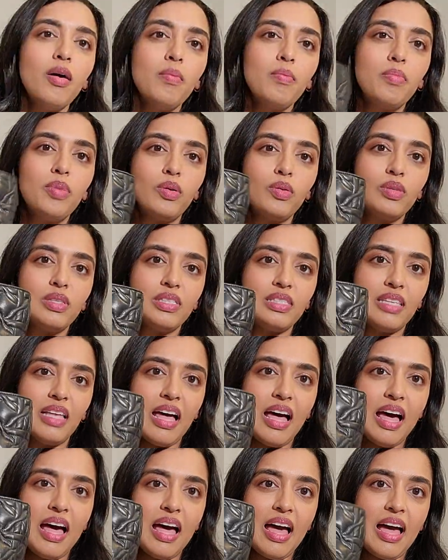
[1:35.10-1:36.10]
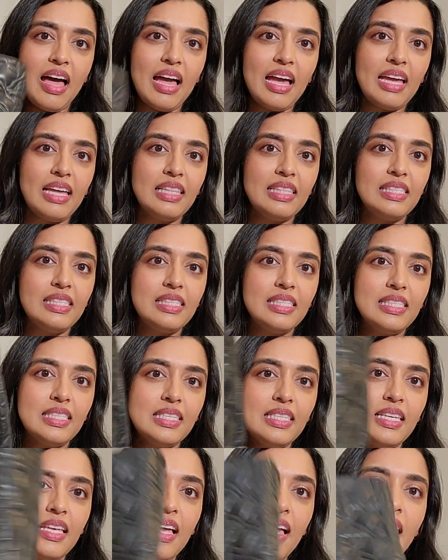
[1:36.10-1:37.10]
both sides,
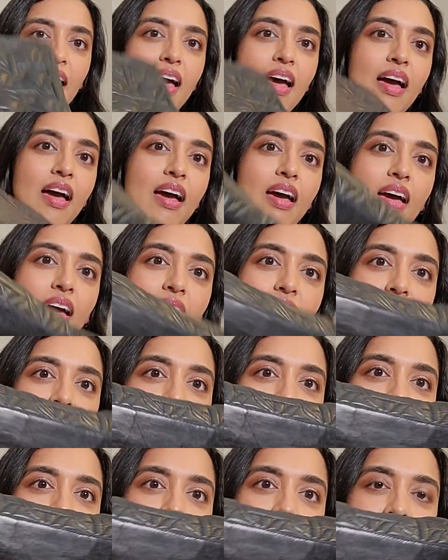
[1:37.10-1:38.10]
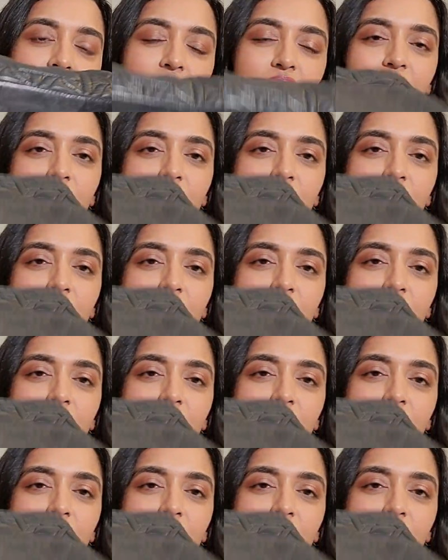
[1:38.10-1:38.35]
and